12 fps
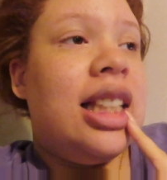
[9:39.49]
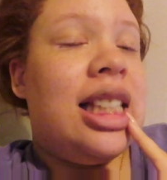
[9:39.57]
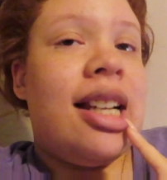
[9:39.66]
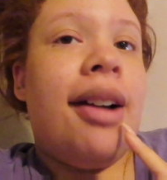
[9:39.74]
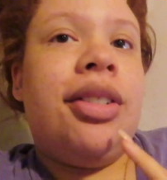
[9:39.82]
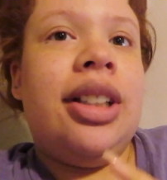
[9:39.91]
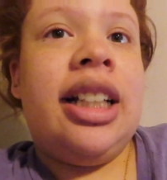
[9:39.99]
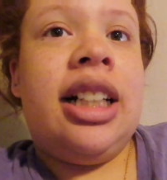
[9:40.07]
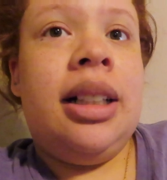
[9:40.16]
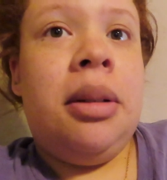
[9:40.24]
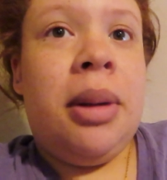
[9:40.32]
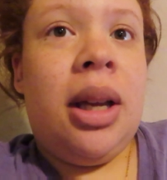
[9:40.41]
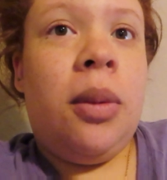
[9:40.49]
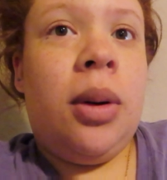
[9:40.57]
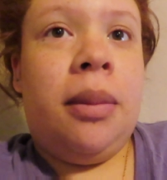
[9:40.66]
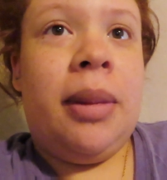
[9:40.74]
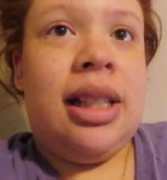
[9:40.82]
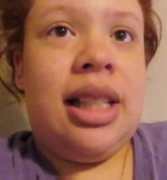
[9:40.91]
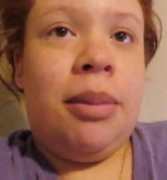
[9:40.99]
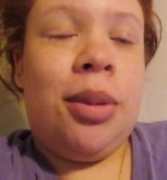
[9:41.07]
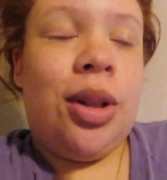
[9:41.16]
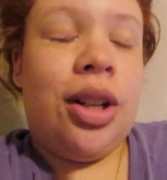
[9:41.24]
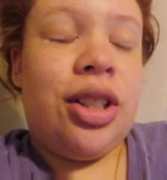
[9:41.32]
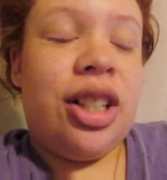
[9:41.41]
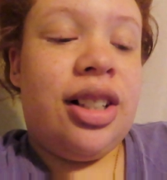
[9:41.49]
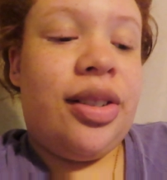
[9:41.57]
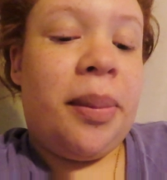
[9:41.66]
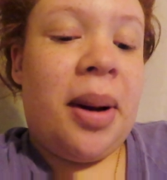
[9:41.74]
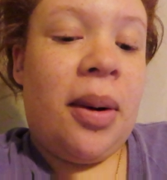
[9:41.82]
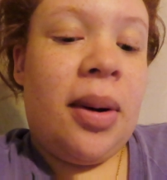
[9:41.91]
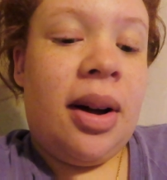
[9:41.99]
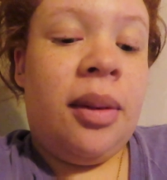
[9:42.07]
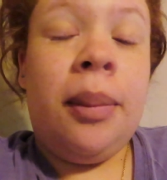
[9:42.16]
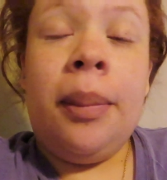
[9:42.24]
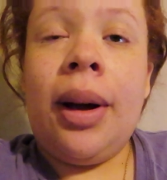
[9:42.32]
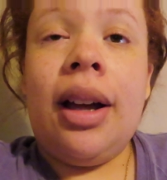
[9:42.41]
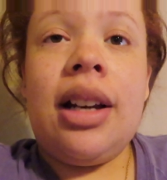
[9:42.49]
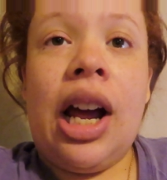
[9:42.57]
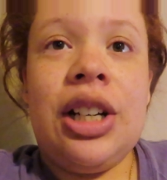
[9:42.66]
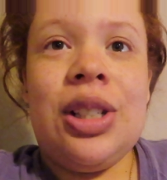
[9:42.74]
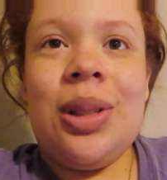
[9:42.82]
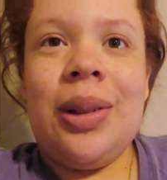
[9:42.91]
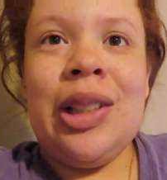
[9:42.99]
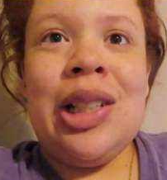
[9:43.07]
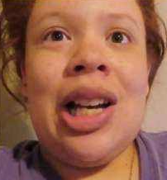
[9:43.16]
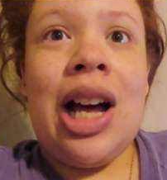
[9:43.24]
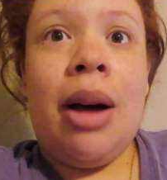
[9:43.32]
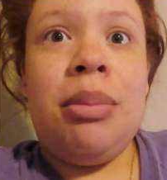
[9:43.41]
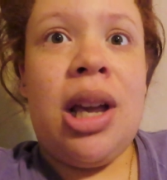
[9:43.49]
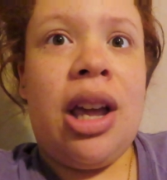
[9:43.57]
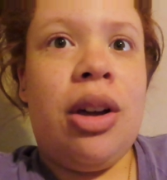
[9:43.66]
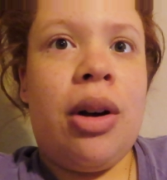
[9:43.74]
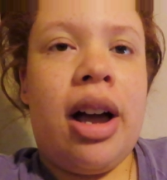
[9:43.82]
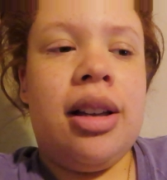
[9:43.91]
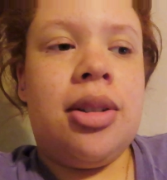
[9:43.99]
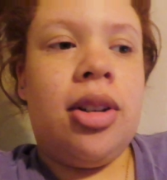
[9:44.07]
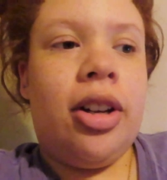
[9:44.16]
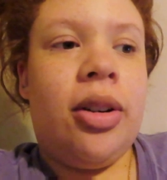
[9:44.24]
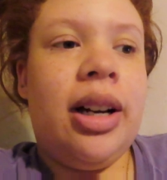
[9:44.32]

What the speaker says: It's definitely going to be one of my staple lunches from now on, but I just wanted to update you guys really